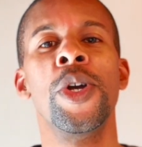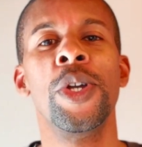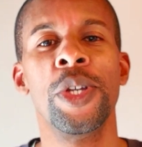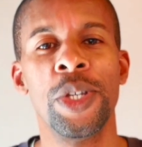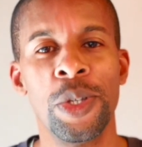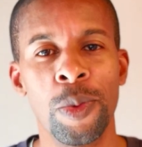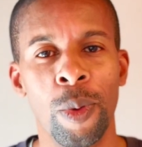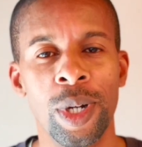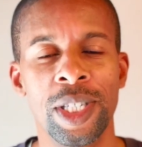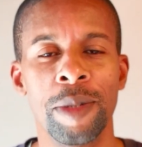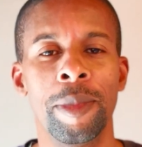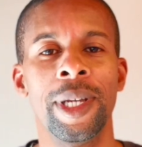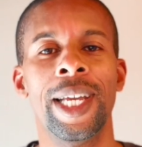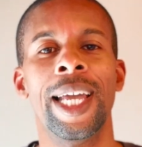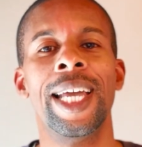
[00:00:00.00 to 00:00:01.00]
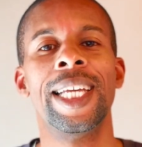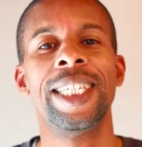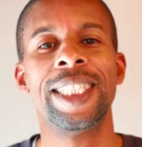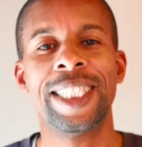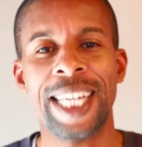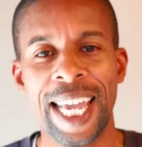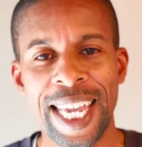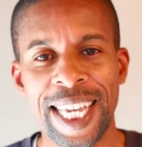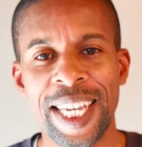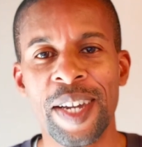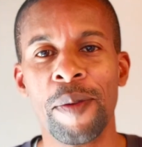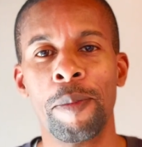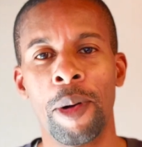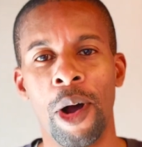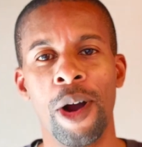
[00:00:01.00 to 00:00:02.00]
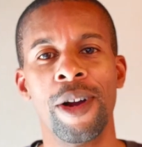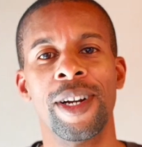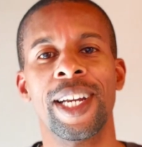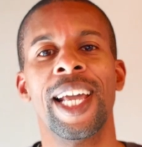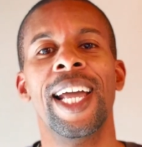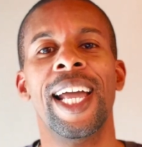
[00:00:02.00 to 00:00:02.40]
You want to be taking a part